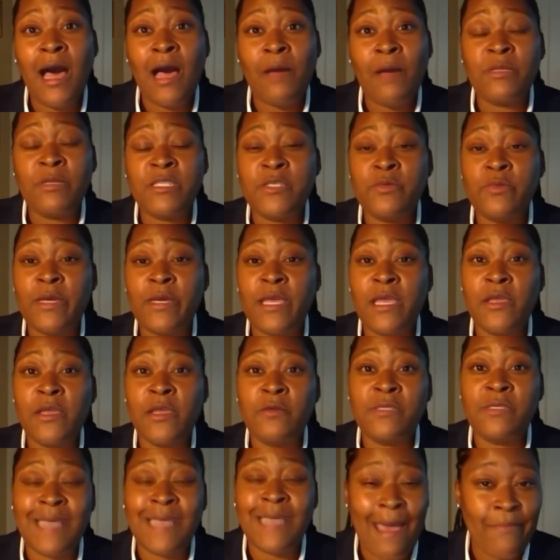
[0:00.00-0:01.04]
between
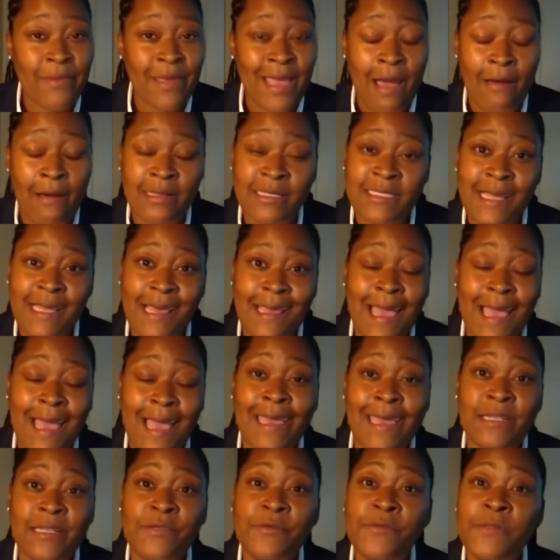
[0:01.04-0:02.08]
you tapping out and saying, I
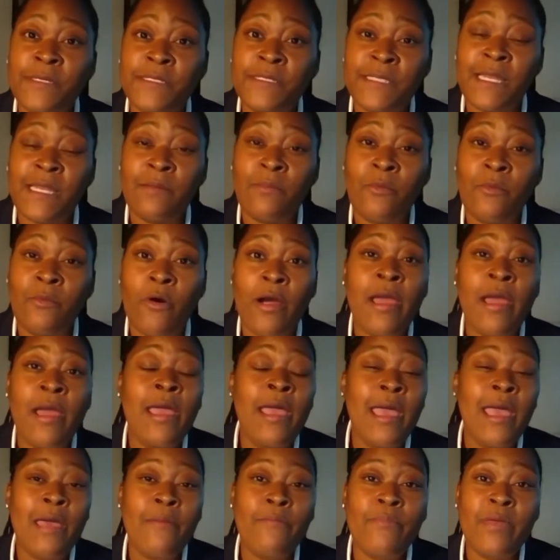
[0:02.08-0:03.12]
can't do this anymore,
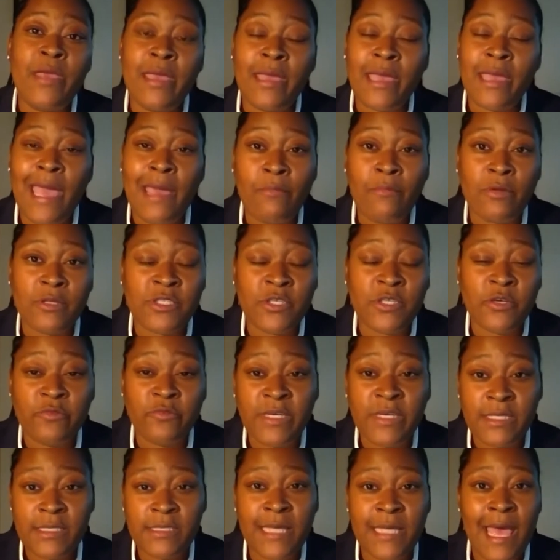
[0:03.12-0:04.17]
and being able to
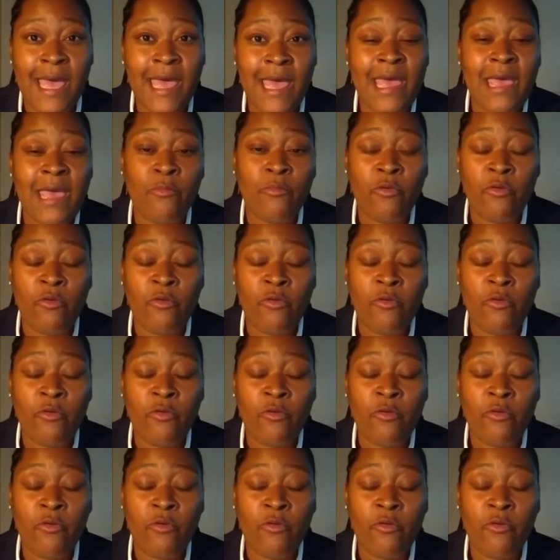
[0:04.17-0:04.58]
reset and